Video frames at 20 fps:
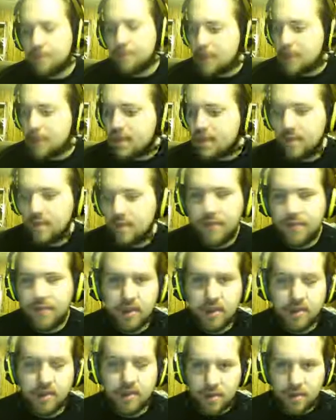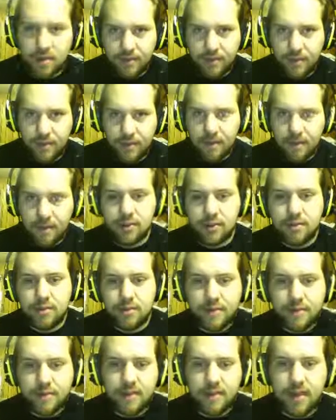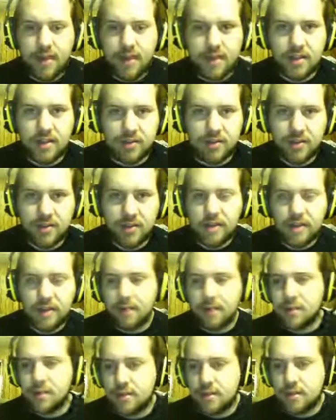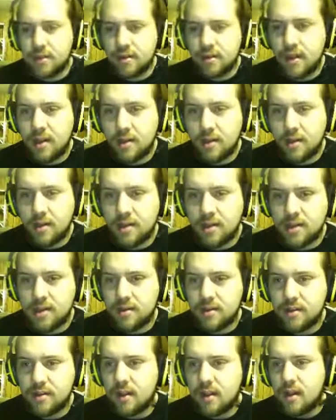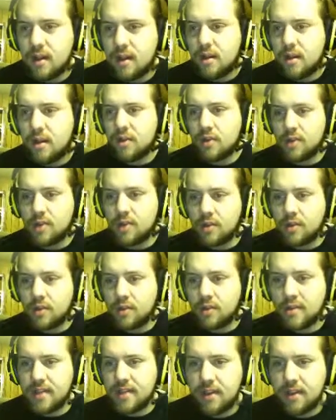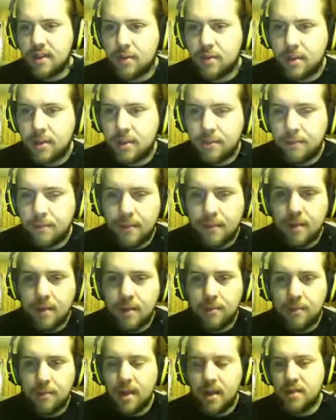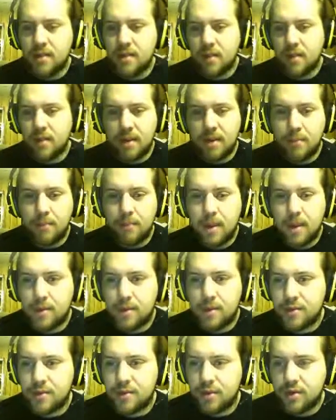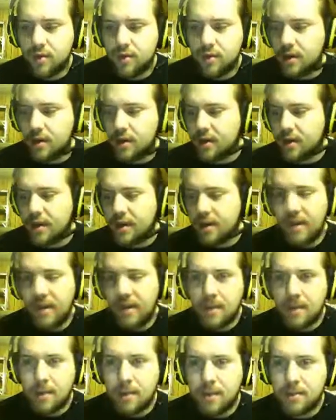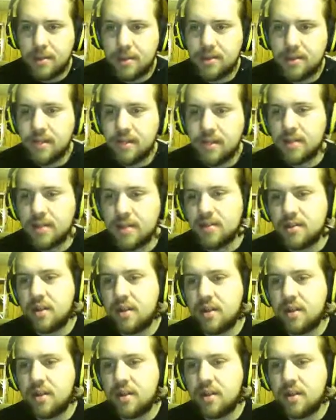Sorry for the sorry for the language. If you guys don't like the language, uh, I apologize. I'll try and tone it down a little bit. But yeah, he's rocking bite, withdrawal, water gun, and bubble as you guys saw.